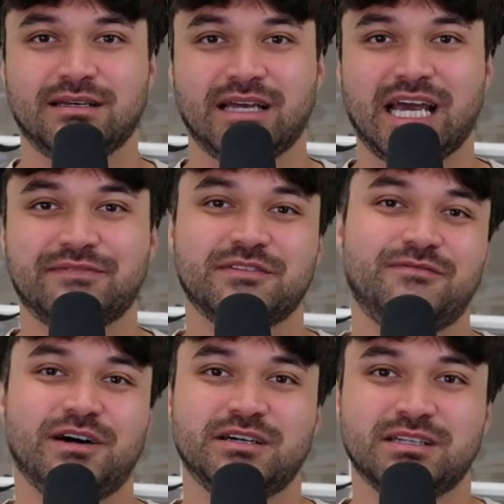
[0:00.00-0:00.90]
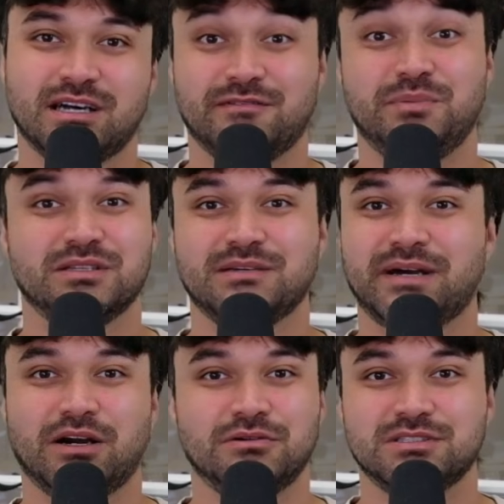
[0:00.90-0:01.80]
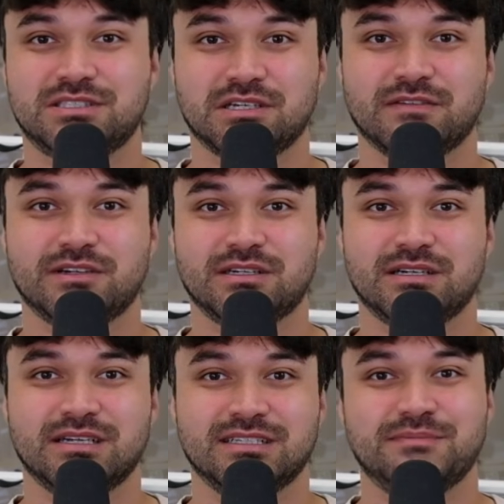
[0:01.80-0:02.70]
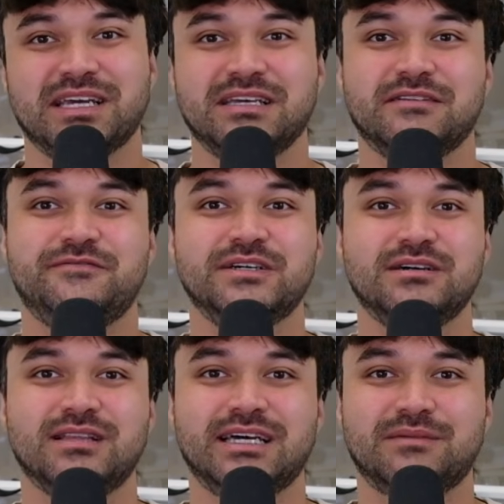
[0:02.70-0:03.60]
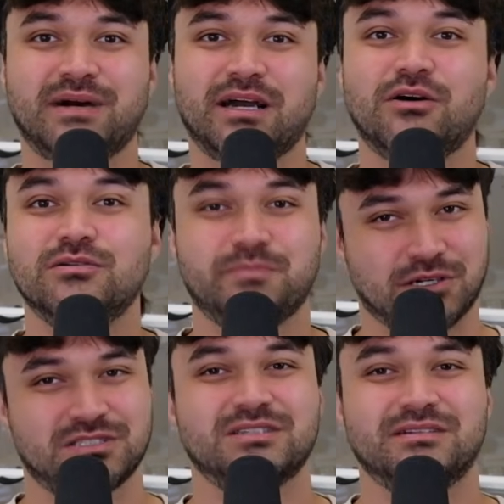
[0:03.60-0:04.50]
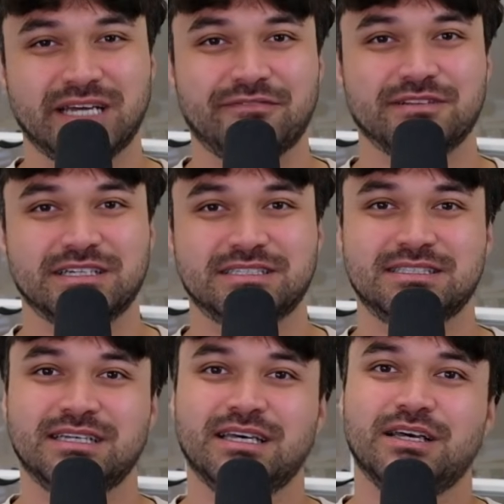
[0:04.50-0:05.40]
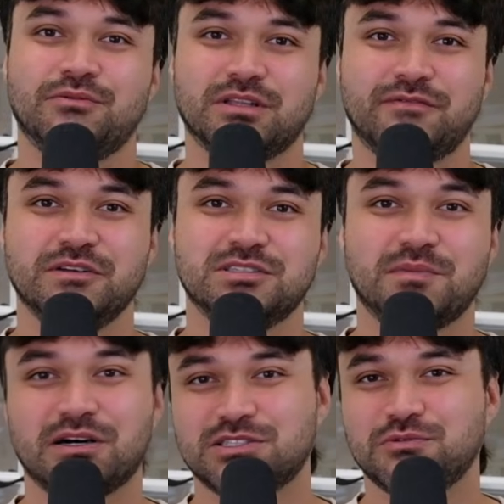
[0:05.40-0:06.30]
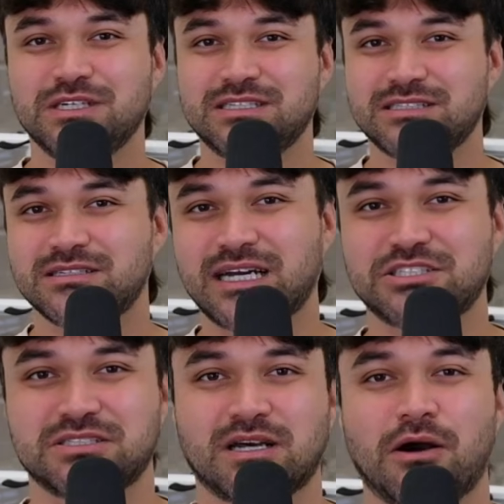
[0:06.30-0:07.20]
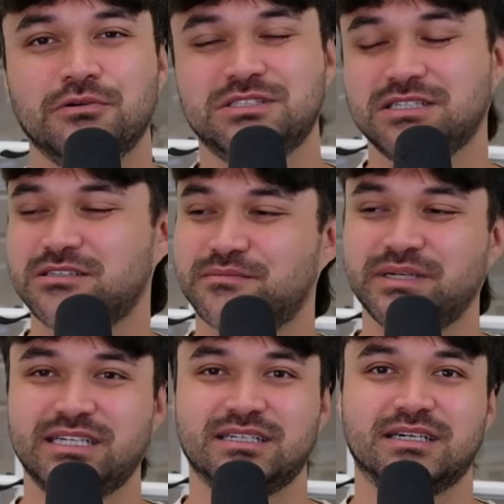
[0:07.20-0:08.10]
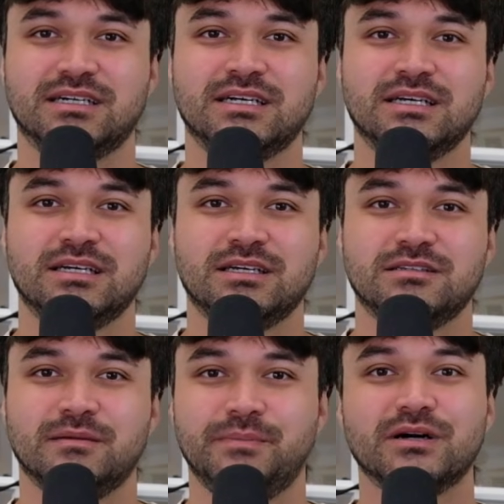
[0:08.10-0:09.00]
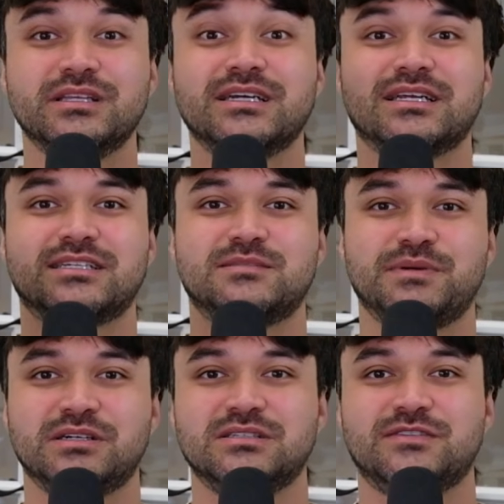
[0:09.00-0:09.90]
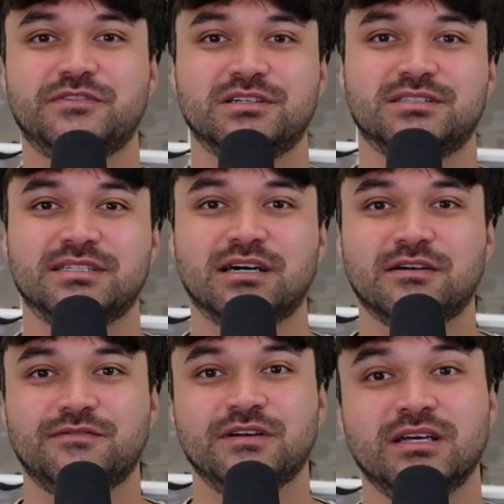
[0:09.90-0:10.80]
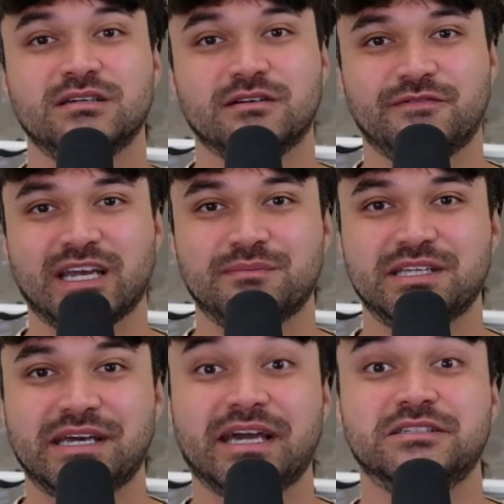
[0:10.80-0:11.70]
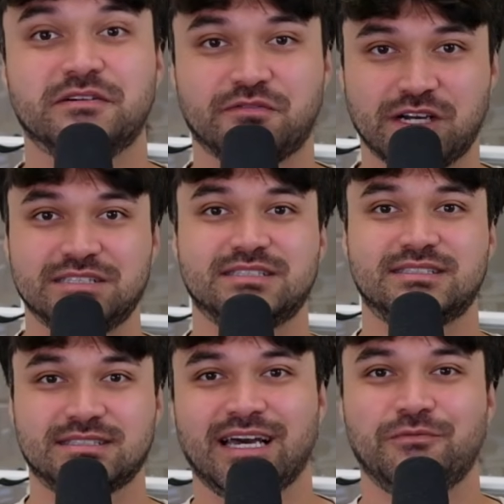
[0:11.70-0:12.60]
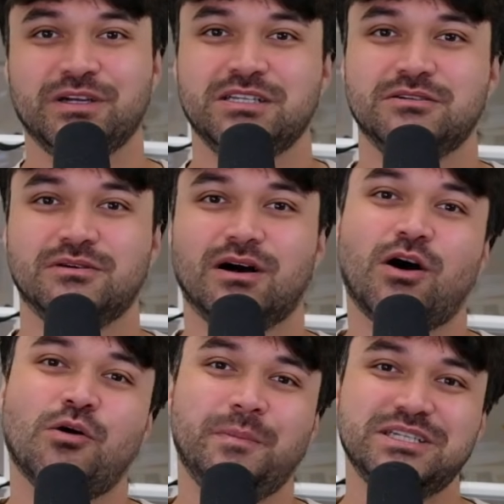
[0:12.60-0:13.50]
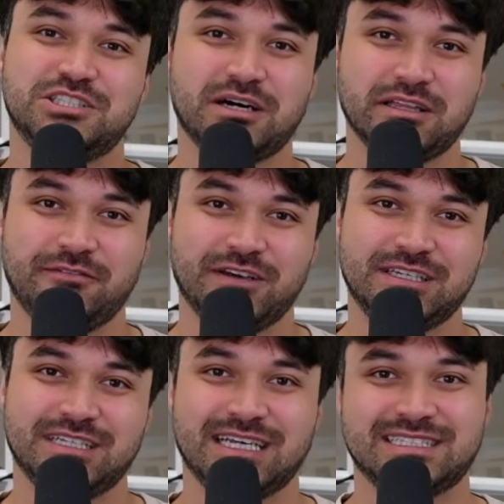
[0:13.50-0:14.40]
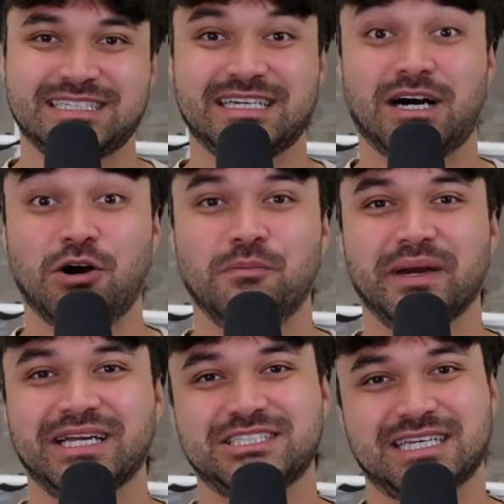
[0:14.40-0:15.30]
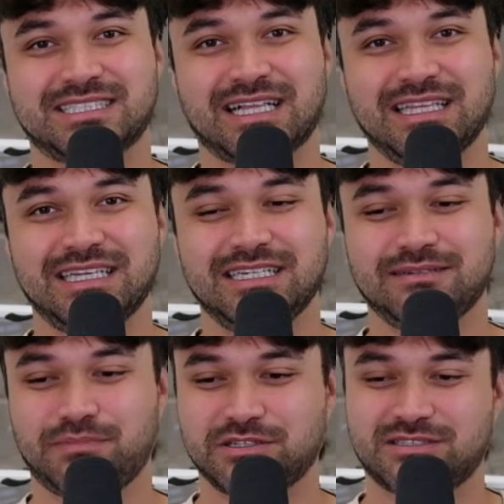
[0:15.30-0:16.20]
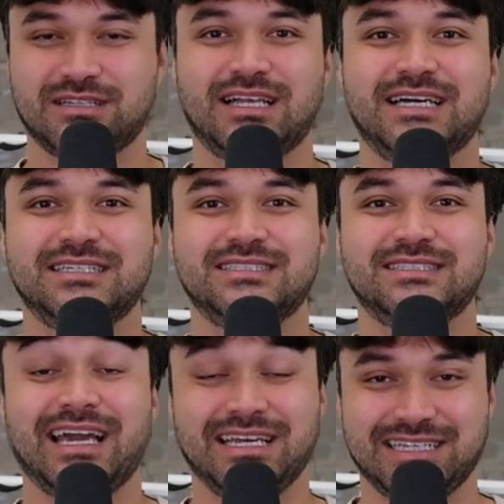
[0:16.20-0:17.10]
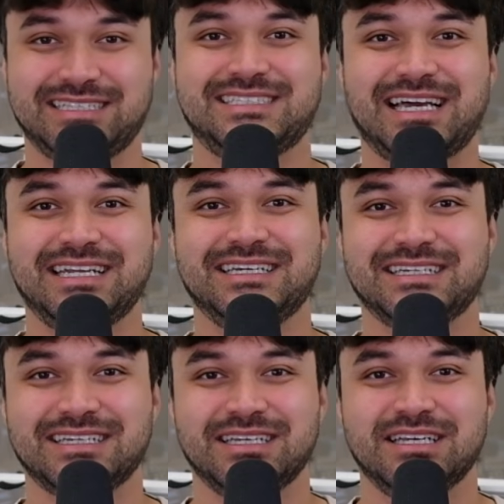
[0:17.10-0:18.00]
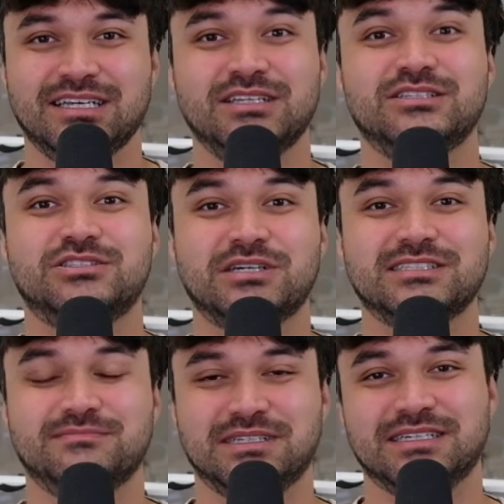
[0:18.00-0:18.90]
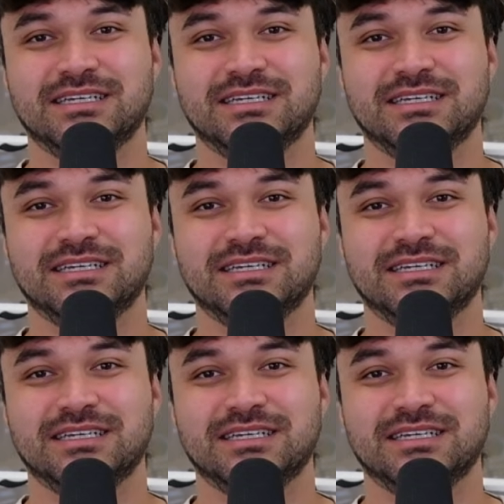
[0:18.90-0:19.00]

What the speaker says: half the fun of building my own server is making it feel like my own personal Netflix. With a few small tweaks, you're not just hosting your media, you're building an experience for yourself, your family, and your friends. And when you open Jellyfin and see a homepage that's clean, personalized, and exciting, trust me,